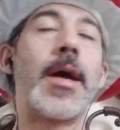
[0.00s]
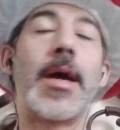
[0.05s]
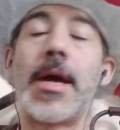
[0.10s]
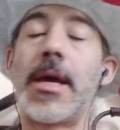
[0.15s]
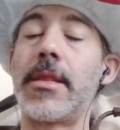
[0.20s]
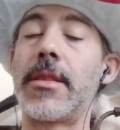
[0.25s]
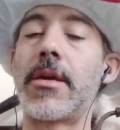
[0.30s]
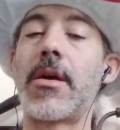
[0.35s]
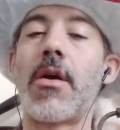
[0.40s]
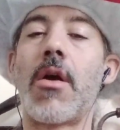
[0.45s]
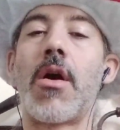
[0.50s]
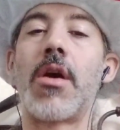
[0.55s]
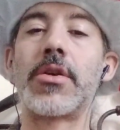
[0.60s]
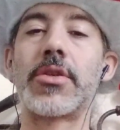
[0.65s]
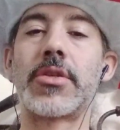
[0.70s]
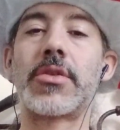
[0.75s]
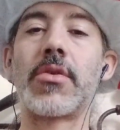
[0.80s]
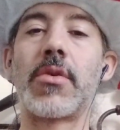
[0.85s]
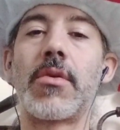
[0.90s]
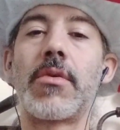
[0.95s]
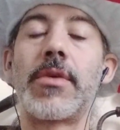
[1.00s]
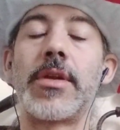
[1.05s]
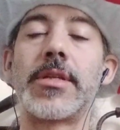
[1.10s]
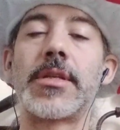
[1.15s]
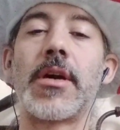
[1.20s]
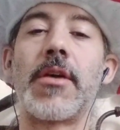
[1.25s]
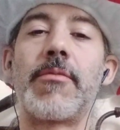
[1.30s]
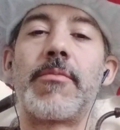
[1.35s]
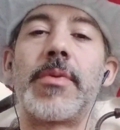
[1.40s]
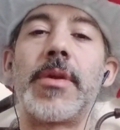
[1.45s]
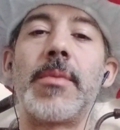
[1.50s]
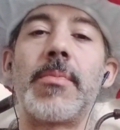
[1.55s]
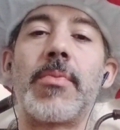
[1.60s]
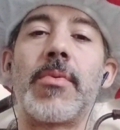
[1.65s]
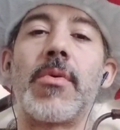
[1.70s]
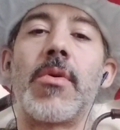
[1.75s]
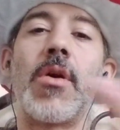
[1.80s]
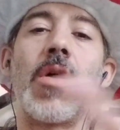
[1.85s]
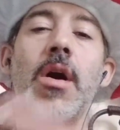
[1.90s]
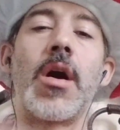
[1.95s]
And there are stories of
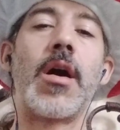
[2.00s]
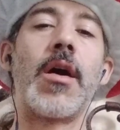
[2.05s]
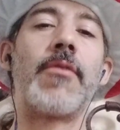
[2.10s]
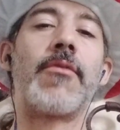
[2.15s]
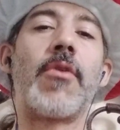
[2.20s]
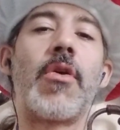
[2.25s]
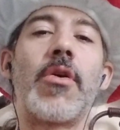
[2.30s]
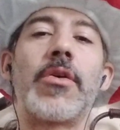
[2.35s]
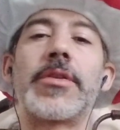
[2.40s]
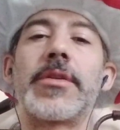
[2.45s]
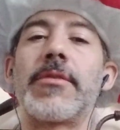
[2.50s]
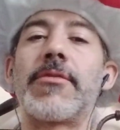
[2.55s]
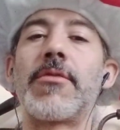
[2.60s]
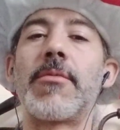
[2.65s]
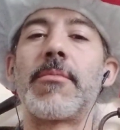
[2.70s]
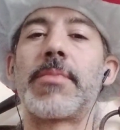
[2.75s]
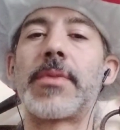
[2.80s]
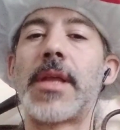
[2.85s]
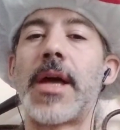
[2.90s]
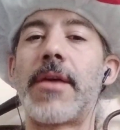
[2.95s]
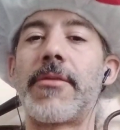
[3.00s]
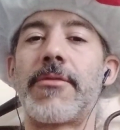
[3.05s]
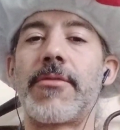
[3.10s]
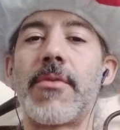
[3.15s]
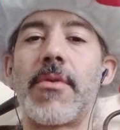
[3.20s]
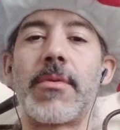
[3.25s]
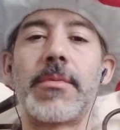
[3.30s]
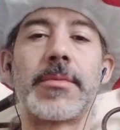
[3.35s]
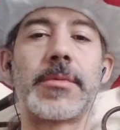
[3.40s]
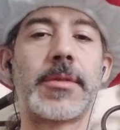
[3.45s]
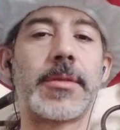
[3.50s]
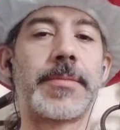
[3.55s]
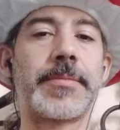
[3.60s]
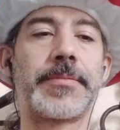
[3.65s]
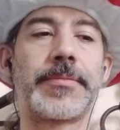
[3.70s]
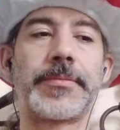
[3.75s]
people of all different platforms.